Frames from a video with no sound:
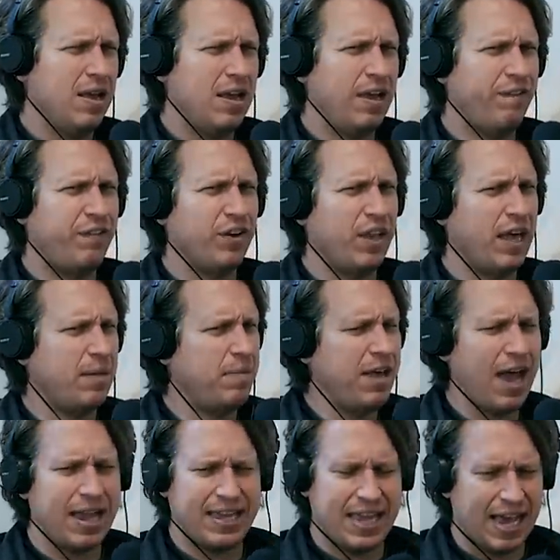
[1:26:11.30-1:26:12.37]
if you're like me,
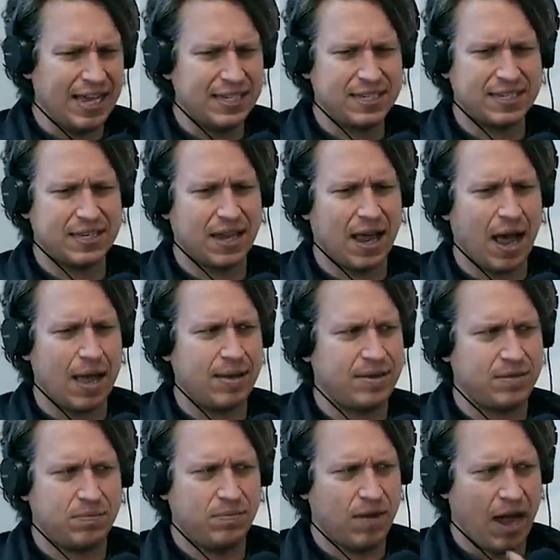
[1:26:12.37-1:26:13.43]
I guess I
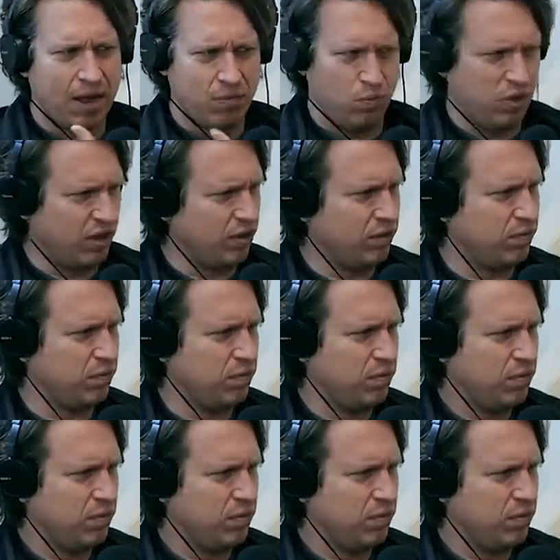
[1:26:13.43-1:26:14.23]
will